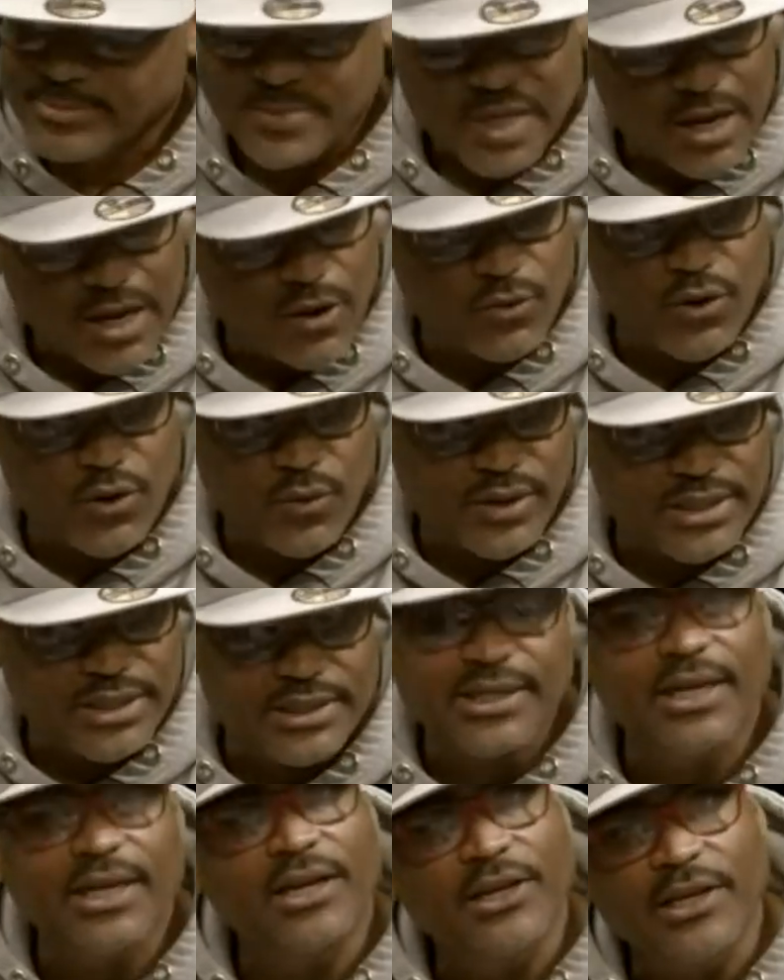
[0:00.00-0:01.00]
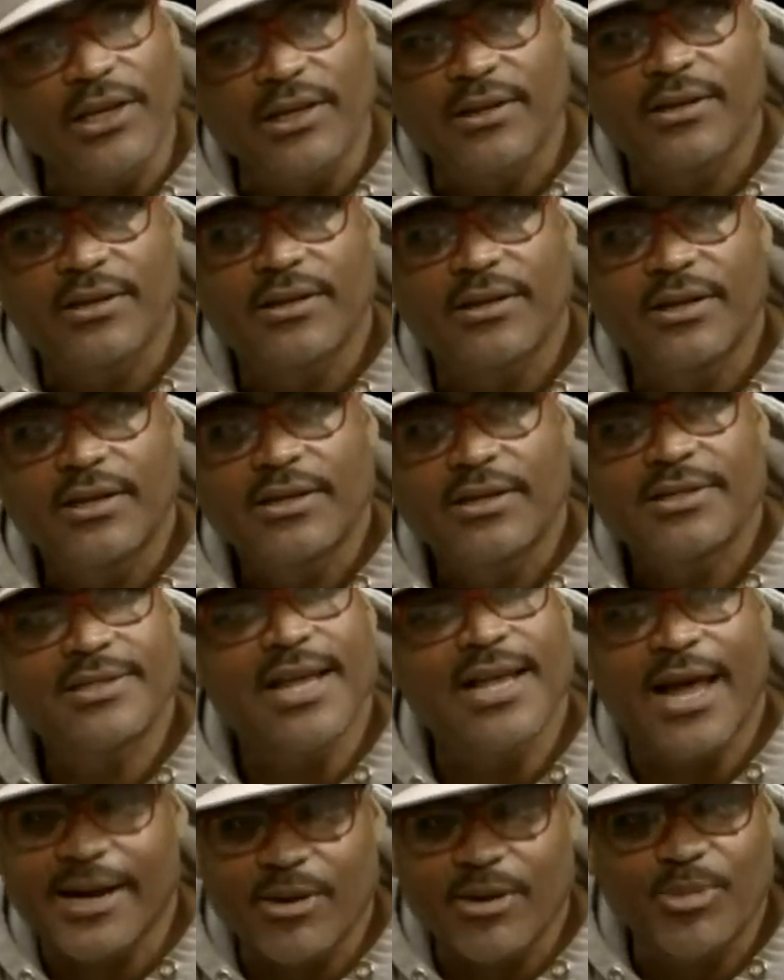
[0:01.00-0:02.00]
I don't know what to tell you.
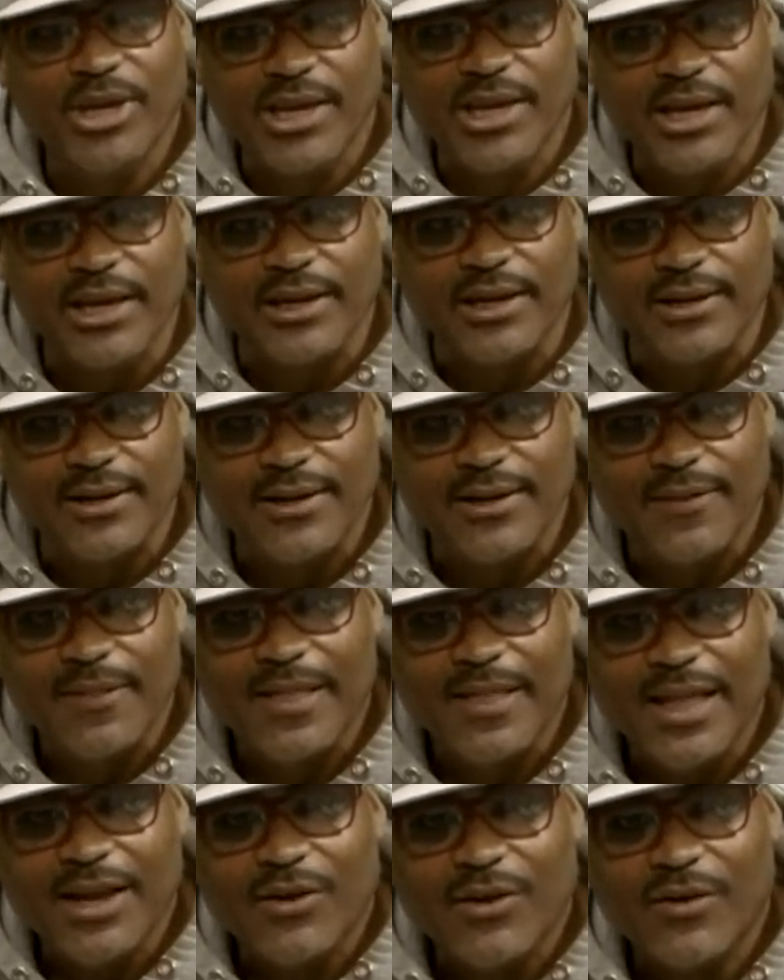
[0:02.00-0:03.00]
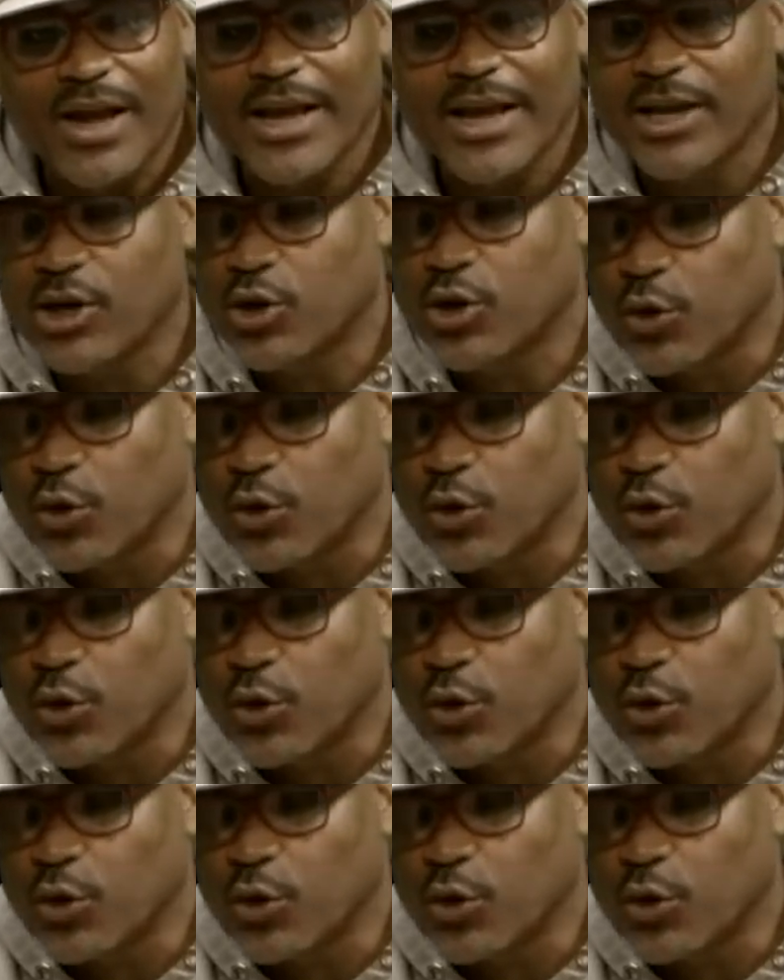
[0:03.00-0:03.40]
Sign up again. Right?